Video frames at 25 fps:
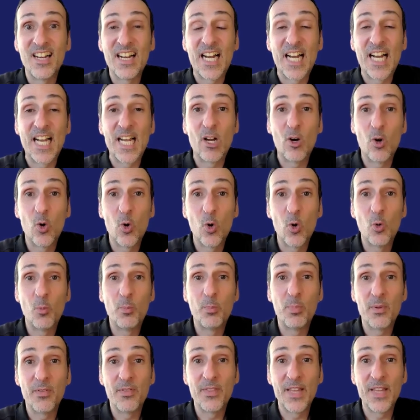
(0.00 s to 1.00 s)
I
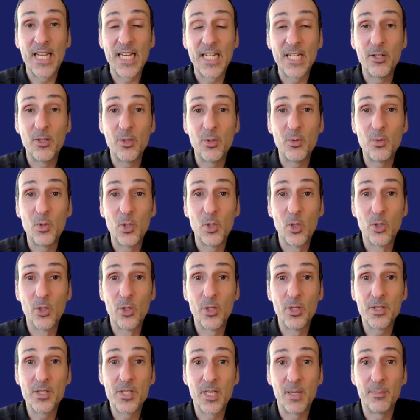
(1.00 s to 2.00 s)
hope that you
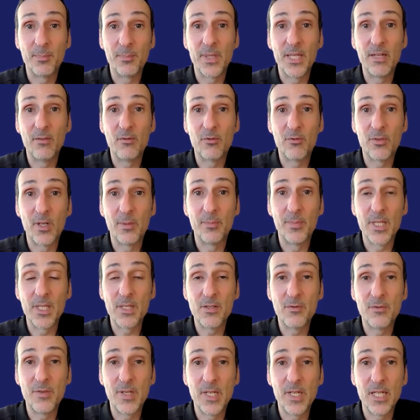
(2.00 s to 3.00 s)
learned something from
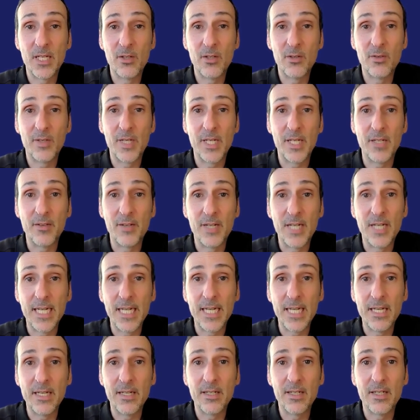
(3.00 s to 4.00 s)
this video, that you
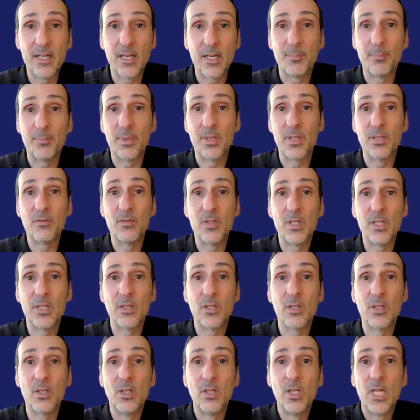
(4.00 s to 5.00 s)
gained a couple of
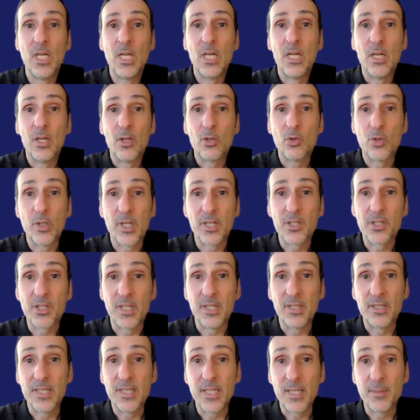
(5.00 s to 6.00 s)
little tricks
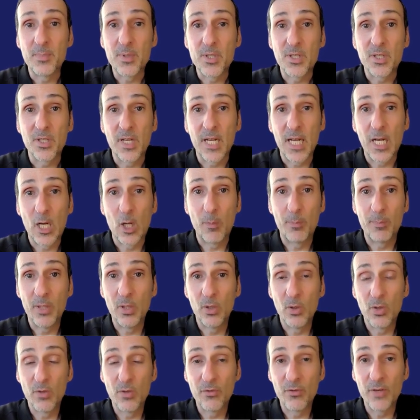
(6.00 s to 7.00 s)
and tips to help
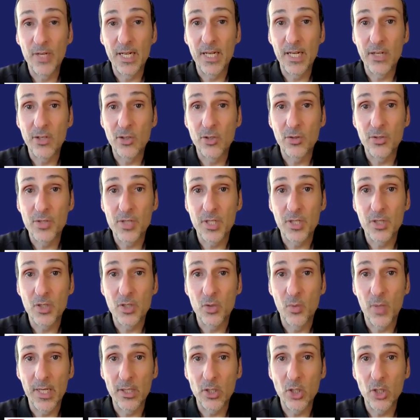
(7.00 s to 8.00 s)
your financial
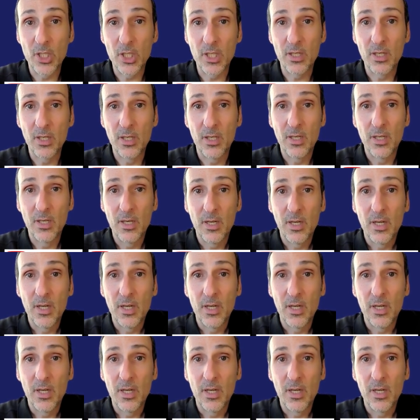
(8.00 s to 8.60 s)
situation.